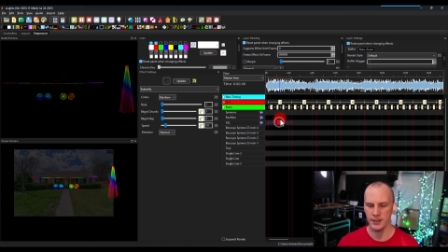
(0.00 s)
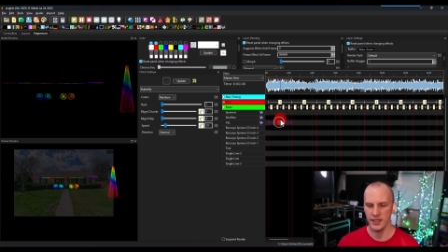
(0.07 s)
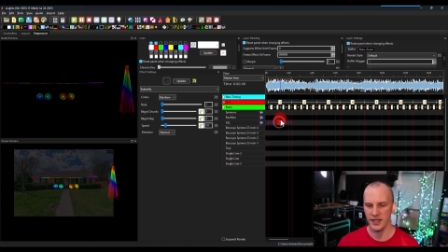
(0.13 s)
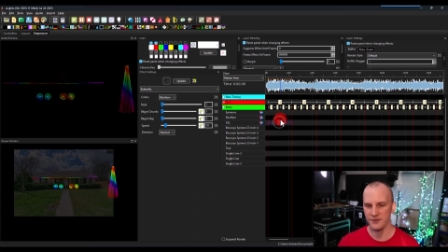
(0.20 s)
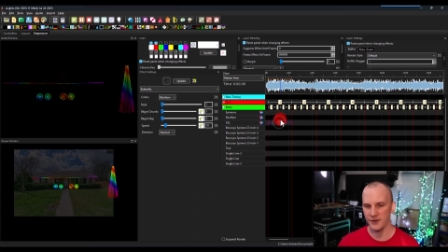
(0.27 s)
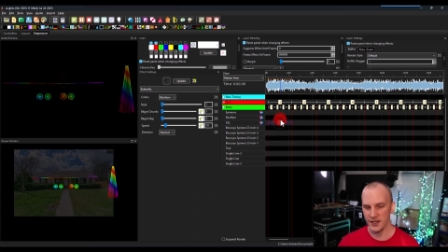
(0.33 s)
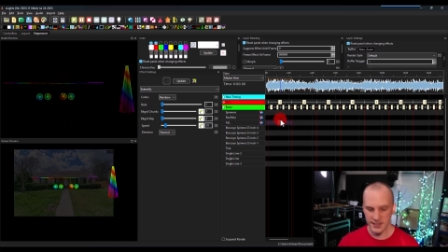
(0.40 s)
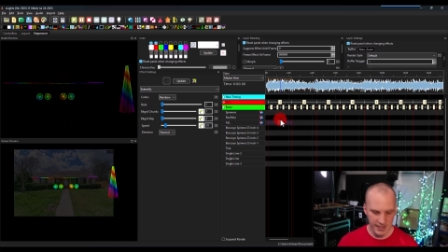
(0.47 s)

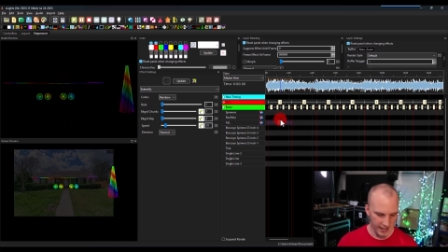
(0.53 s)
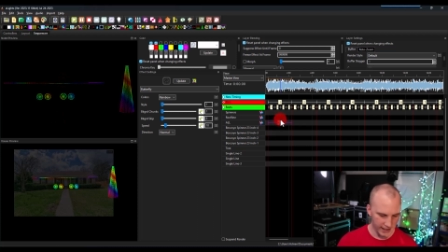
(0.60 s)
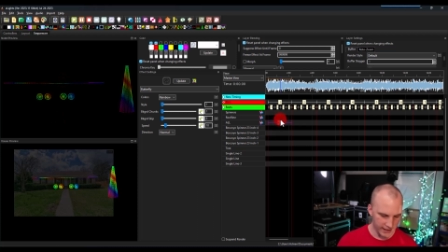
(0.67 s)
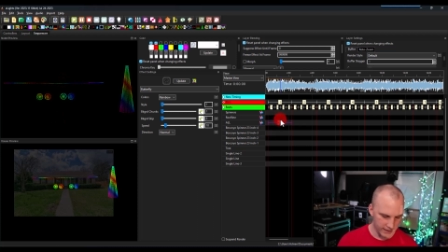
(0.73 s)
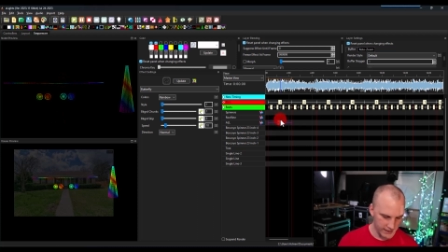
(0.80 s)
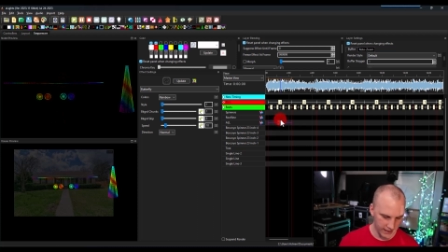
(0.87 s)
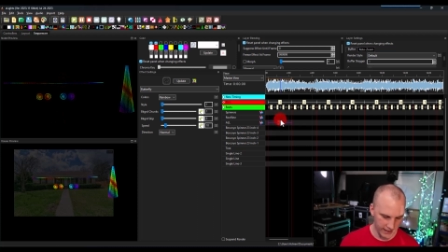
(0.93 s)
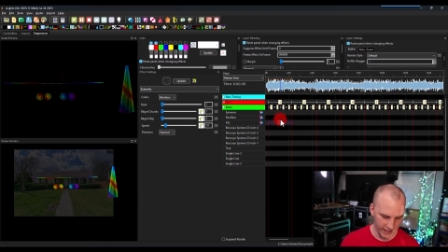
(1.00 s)
If I take
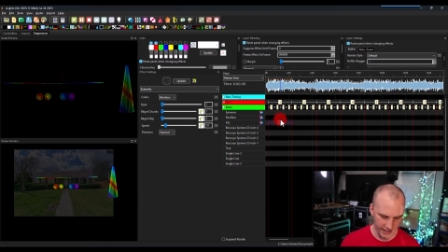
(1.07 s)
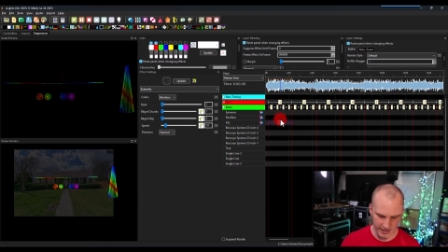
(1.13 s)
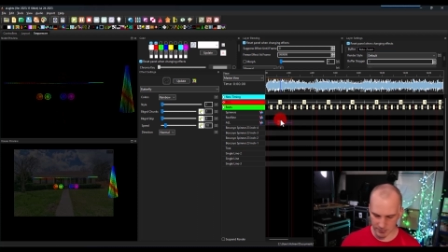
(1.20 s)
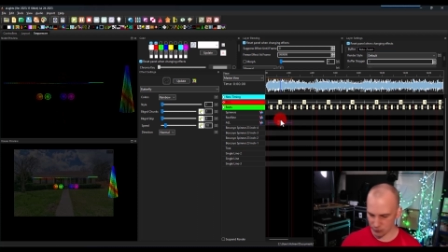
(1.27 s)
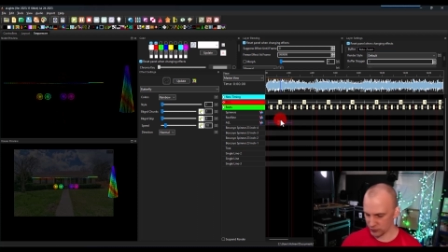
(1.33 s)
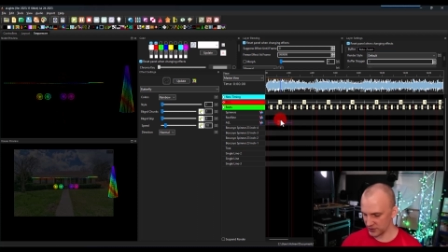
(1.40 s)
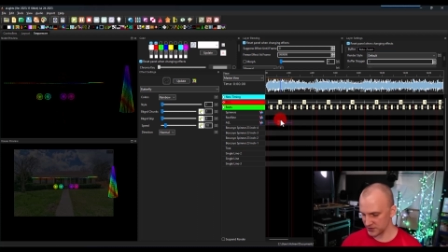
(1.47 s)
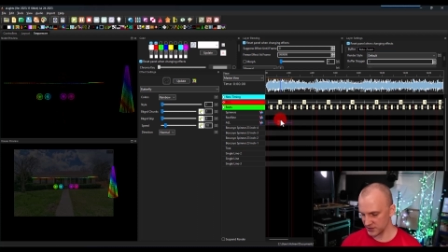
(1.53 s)
it and I can
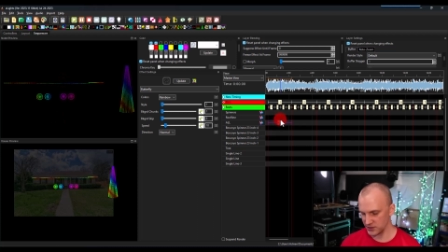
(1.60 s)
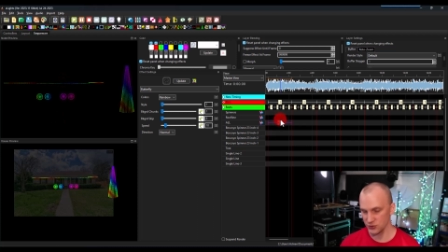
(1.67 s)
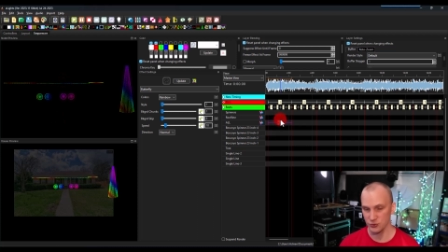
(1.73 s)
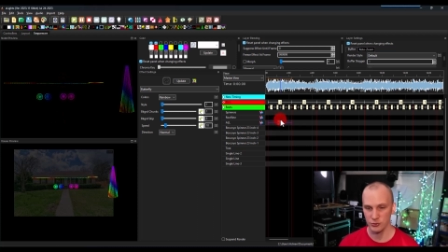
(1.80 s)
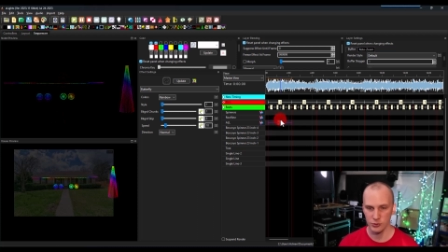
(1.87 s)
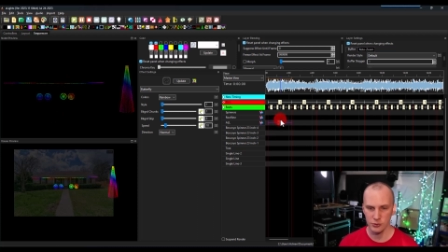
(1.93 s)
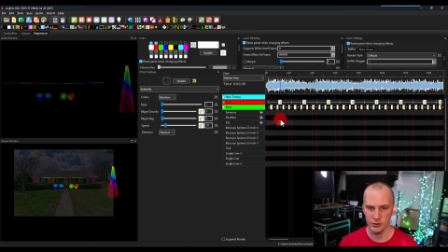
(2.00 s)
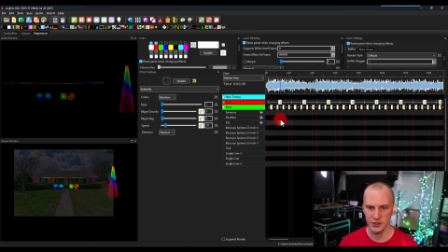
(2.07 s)
press
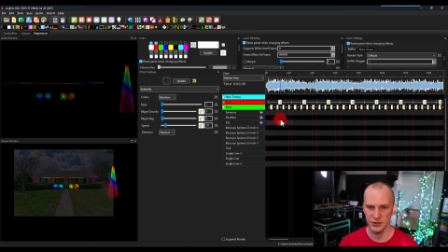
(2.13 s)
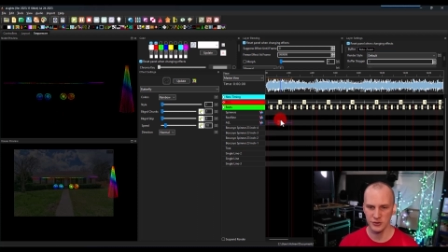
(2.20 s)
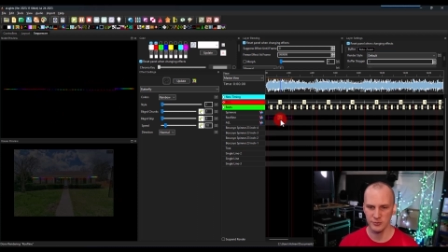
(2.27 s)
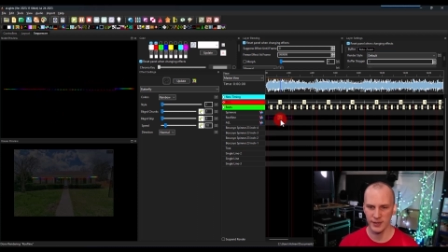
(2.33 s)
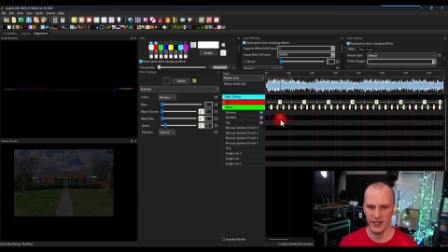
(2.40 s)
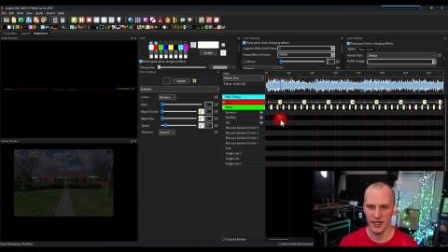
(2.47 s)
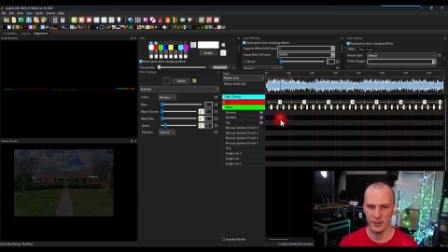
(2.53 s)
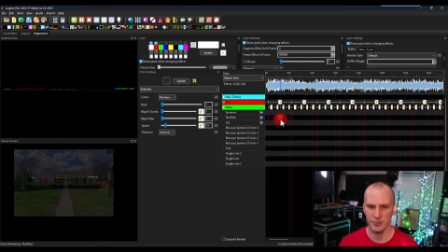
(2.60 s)
control and use
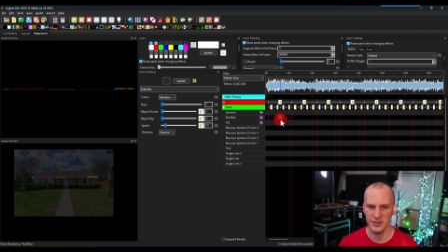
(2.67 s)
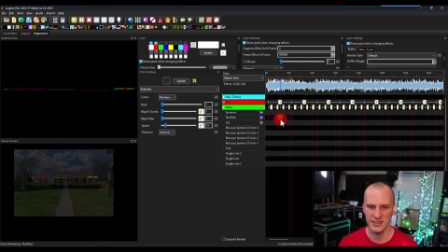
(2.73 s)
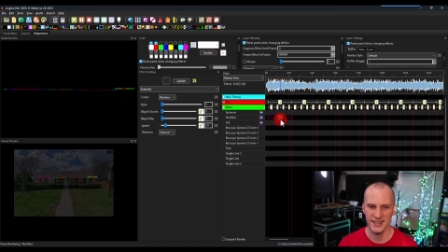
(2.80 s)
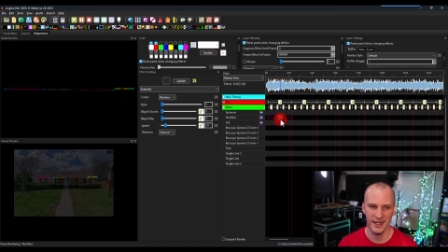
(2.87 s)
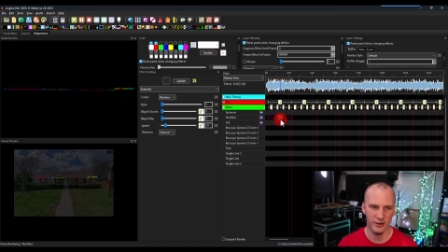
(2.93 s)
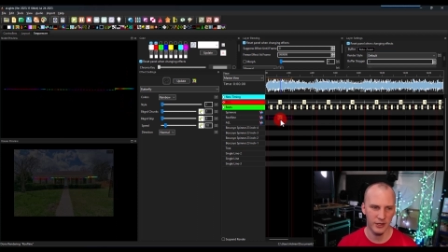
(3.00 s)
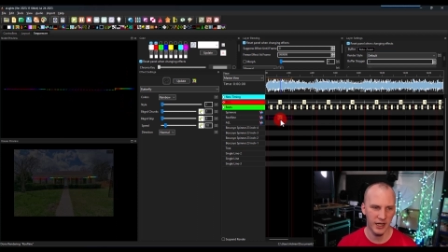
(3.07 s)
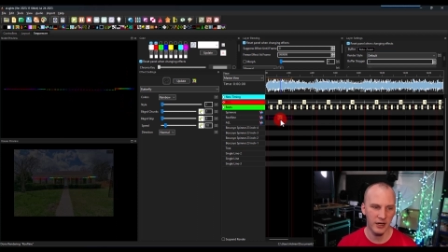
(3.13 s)
my up and
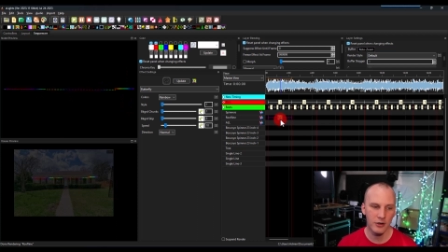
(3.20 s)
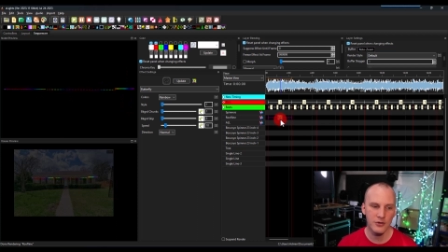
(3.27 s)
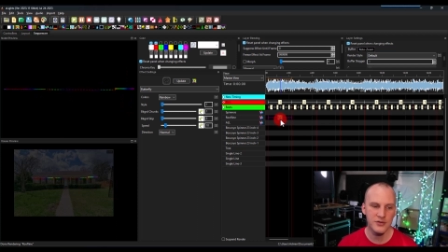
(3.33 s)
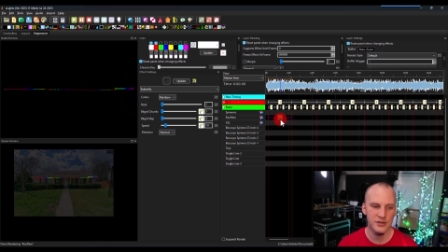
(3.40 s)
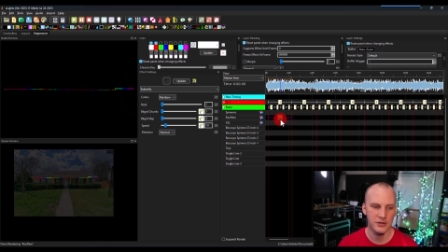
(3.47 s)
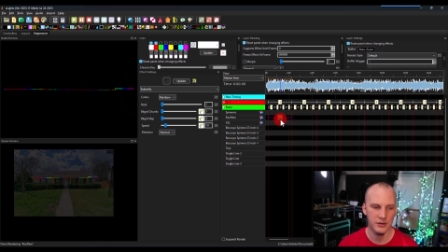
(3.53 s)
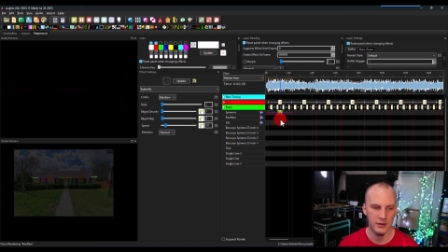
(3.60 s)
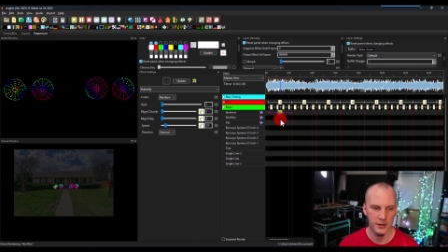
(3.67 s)
down
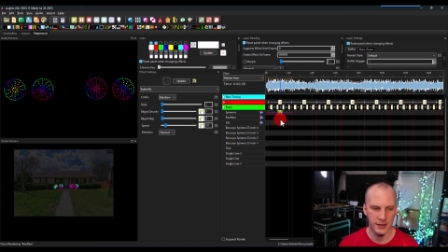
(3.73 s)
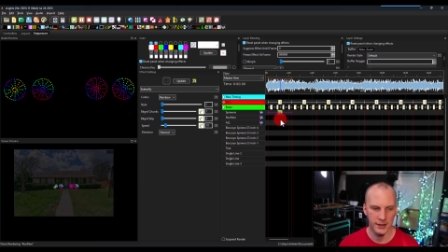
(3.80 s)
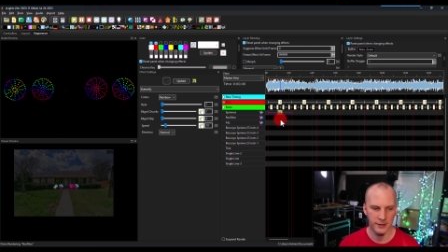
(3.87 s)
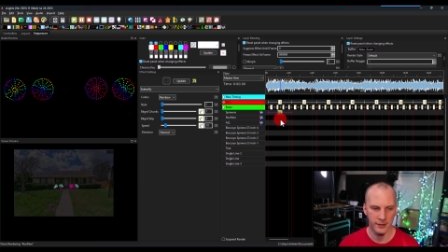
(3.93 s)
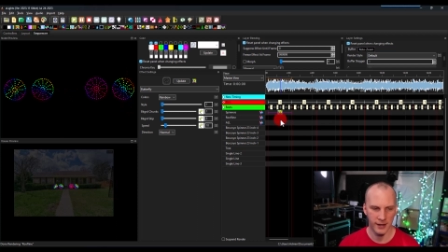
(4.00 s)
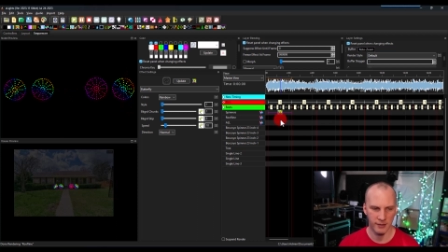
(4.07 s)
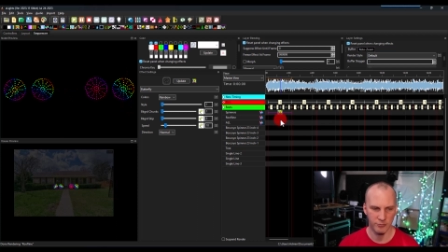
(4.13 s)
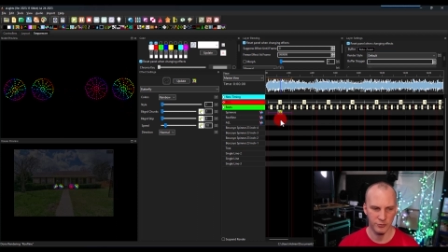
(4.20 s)
arrows
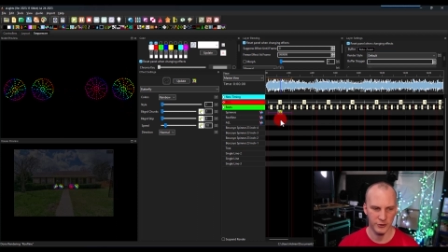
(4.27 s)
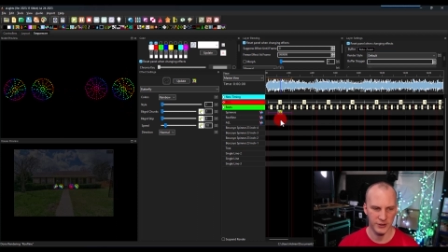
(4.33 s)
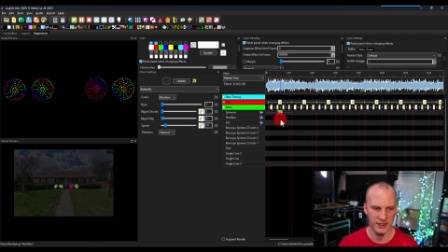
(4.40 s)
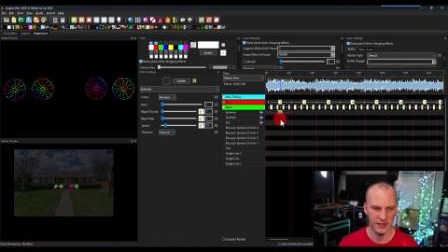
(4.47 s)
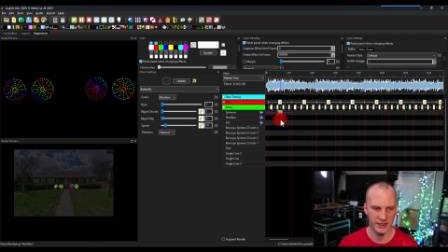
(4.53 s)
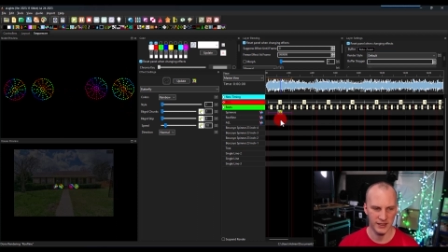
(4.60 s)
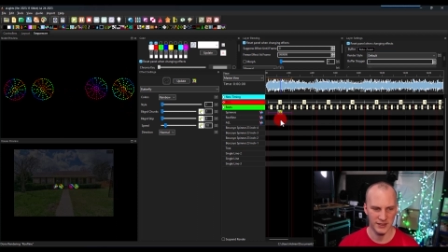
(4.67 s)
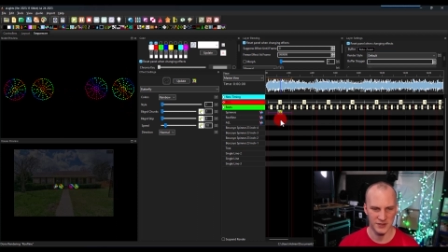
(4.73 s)
and put
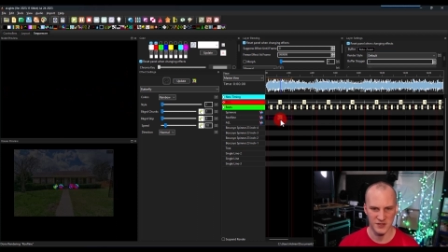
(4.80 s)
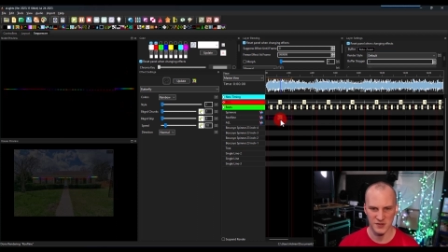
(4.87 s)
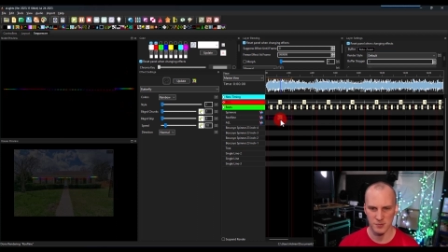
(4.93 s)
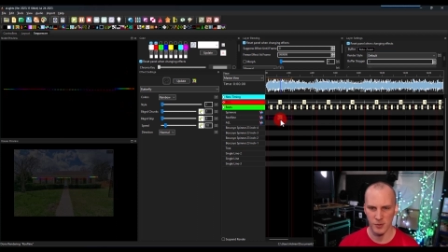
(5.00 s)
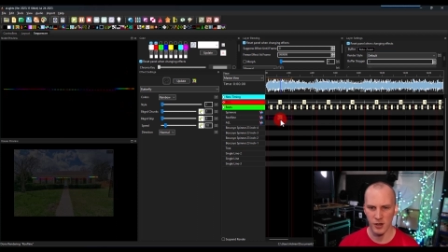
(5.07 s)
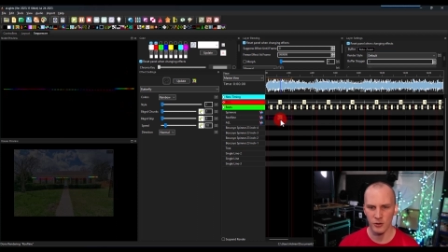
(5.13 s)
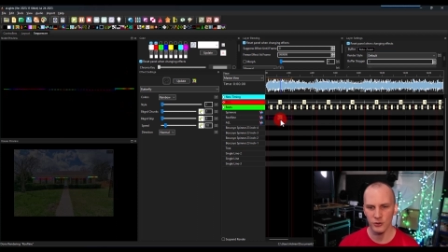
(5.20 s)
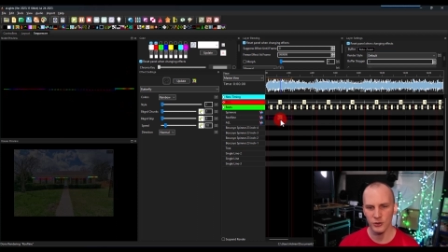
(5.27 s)
it in
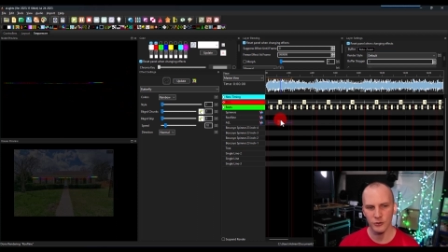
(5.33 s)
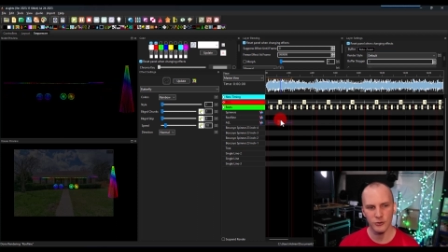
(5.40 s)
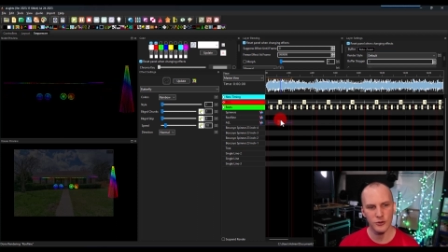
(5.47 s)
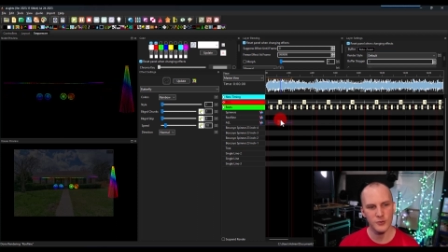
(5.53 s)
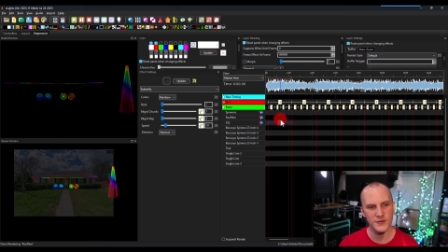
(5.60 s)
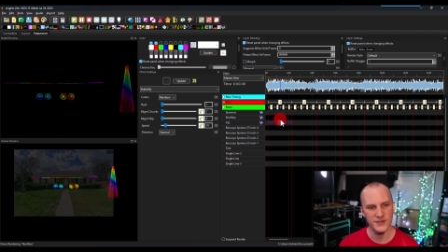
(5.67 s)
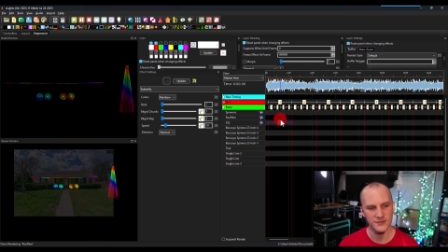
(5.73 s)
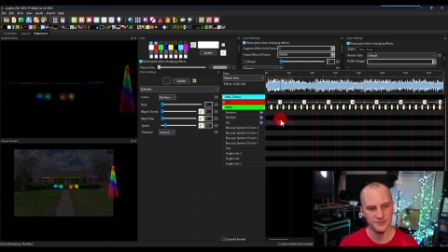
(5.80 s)
smaller groups